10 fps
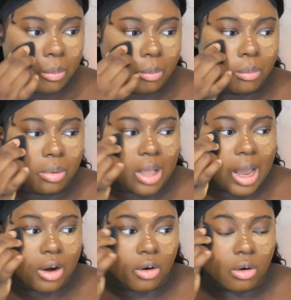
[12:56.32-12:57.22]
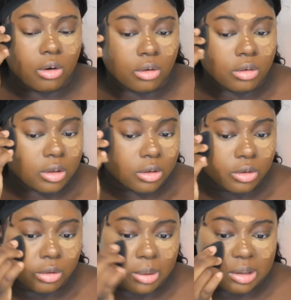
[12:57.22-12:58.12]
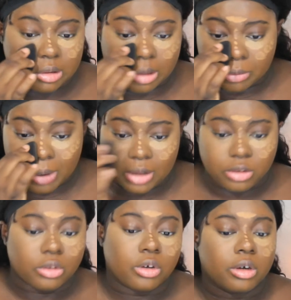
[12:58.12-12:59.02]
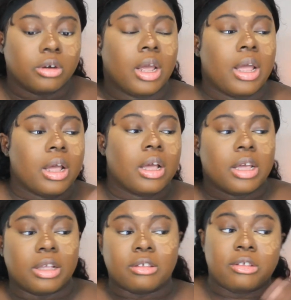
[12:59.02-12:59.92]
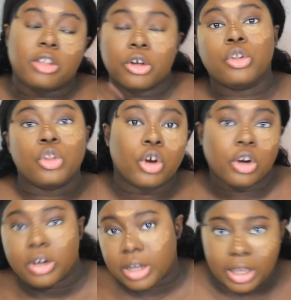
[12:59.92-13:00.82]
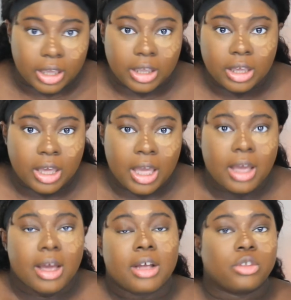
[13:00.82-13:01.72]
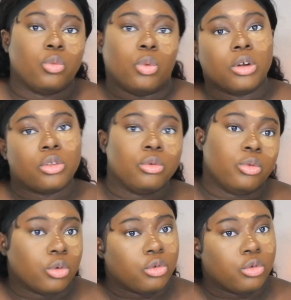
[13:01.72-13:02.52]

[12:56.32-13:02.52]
black girls, including myself, had to learn, and still learning, how to work through those